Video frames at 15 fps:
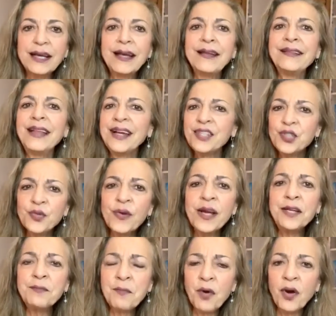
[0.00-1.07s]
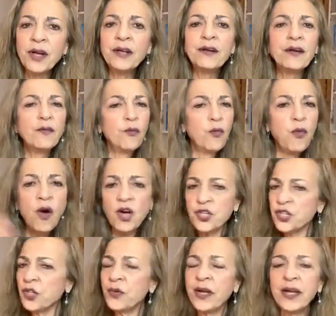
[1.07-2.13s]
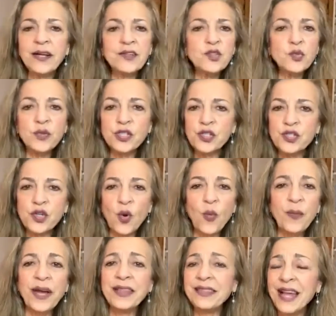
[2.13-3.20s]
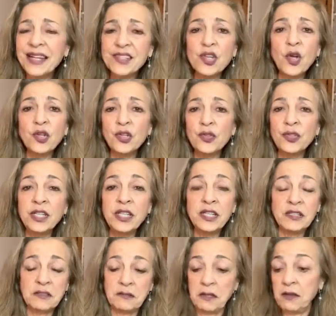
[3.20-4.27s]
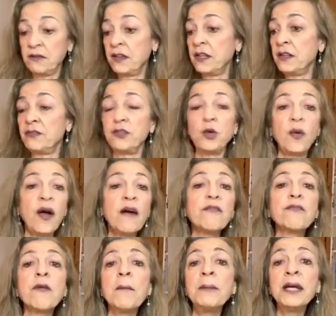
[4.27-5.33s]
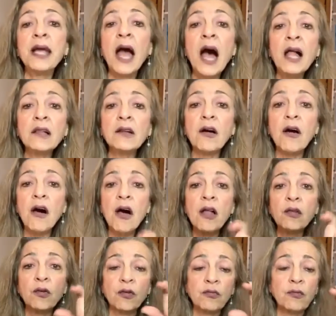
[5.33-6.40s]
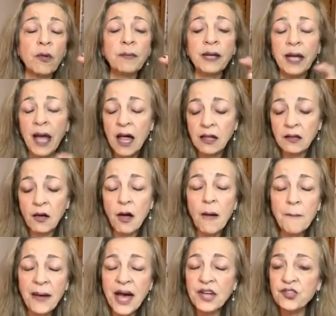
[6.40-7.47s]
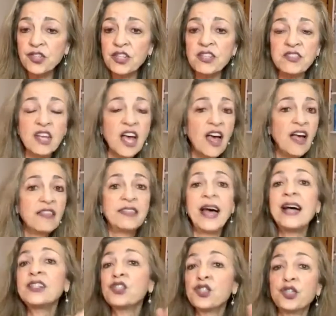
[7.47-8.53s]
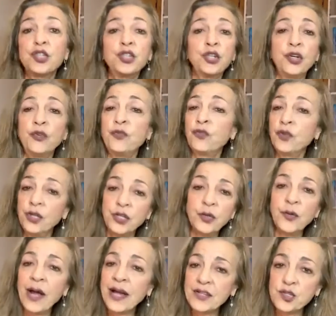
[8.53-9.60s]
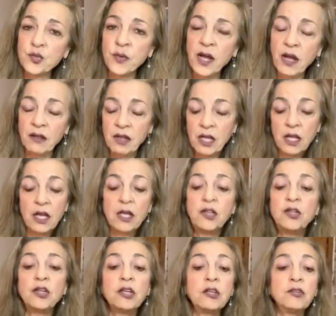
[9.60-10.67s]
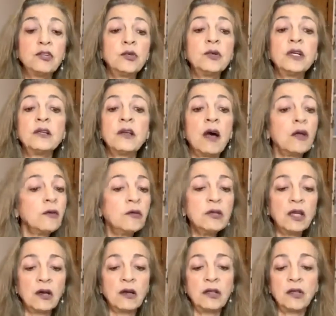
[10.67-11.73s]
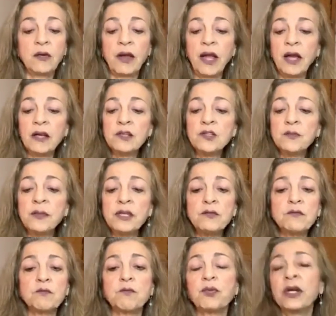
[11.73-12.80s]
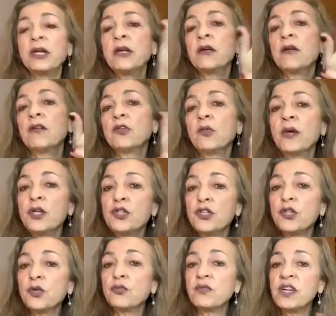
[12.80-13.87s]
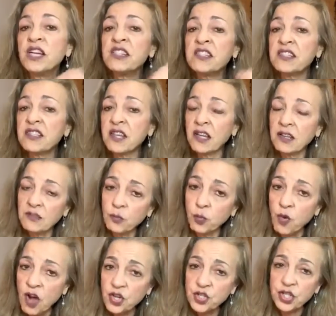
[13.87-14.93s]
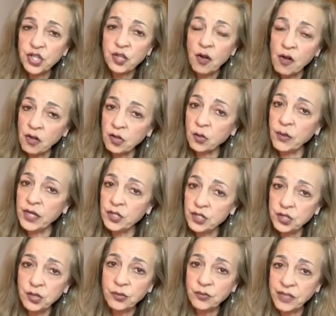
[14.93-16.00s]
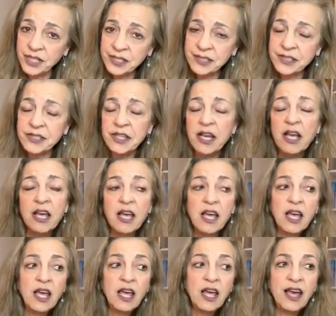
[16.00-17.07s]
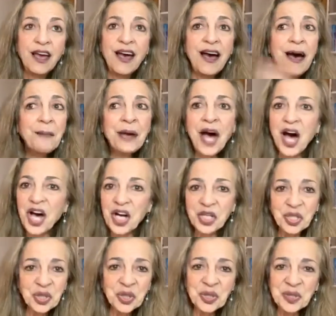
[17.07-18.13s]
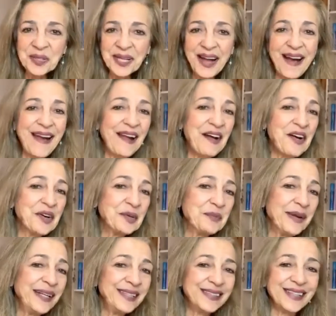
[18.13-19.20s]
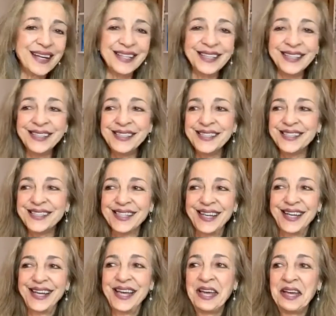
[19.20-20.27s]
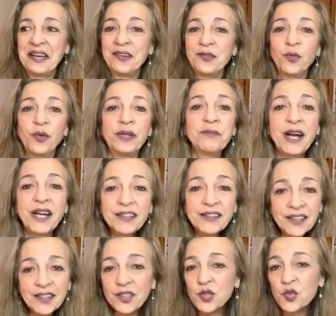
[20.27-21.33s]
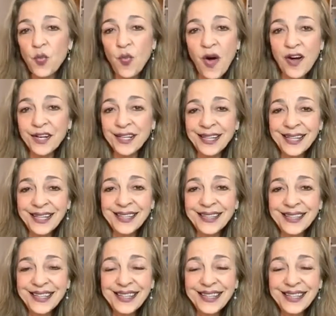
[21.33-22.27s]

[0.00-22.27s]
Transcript: that's right, Mark, wash your hands with soap, and that's all you need. Even if you have rubbing alcohol or rubbing alcohol patches, that's good for you as well. And you can do it not only on your hands, but bring it all the way to your wrists and wash it all the way to your wrists. I'm a hugger. I hug my clients, and when my clients walk in,